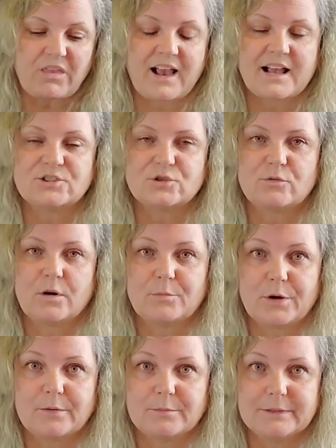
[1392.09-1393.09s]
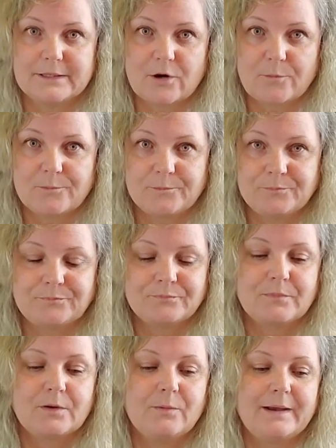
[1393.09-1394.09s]
as you all probably know,
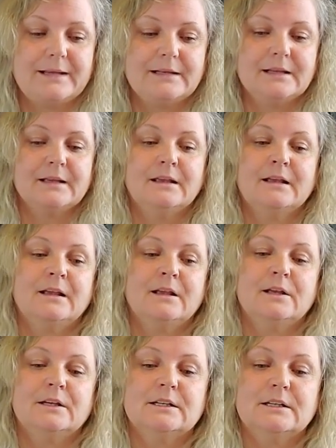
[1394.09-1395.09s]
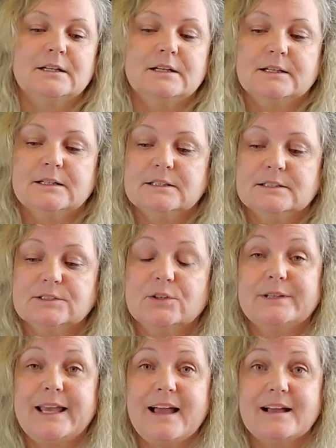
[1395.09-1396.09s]
right? So
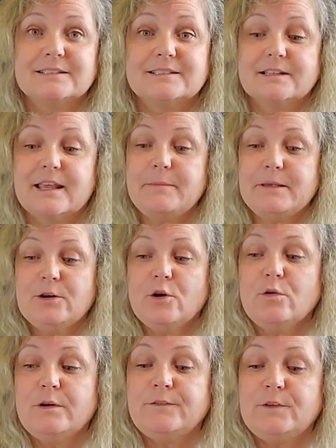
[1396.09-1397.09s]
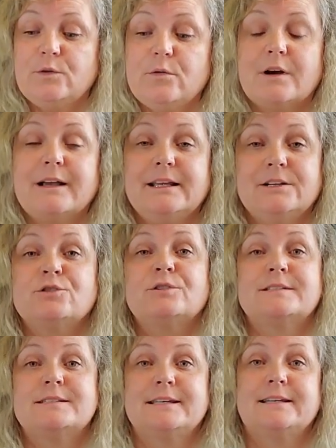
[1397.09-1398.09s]
yeah, so let me know if you are
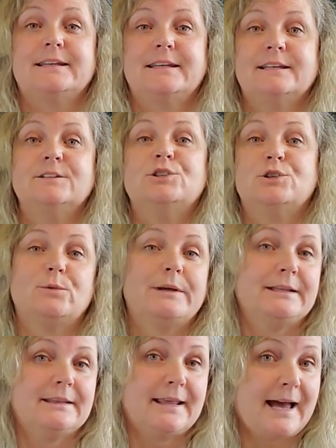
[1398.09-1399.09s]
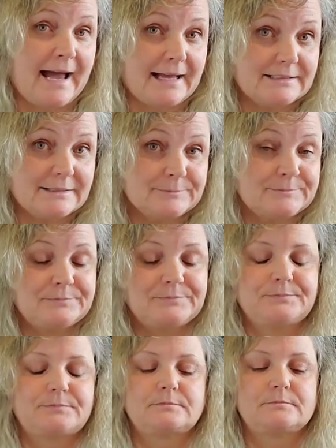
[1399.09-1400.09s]
interested in doing that.
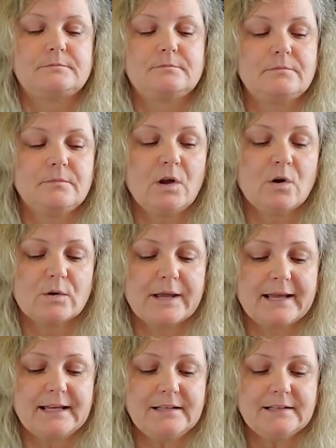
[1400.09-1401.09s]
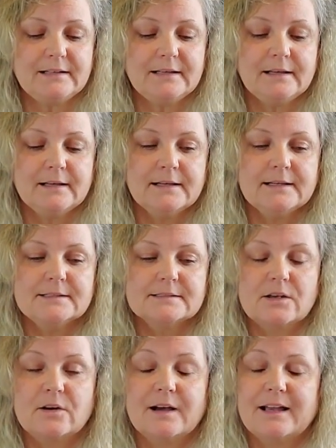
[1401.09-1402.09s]
Okay, so
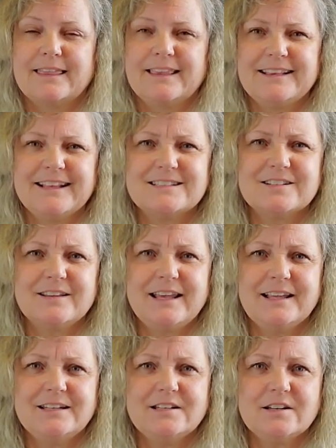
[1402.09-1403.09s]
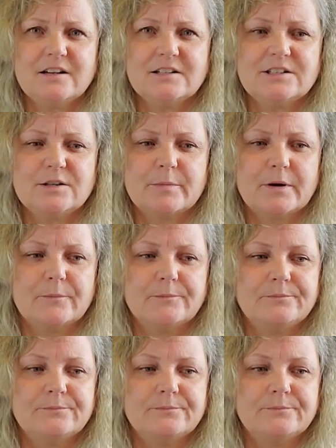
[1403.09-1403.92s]
I think that's all I had to talk to you about.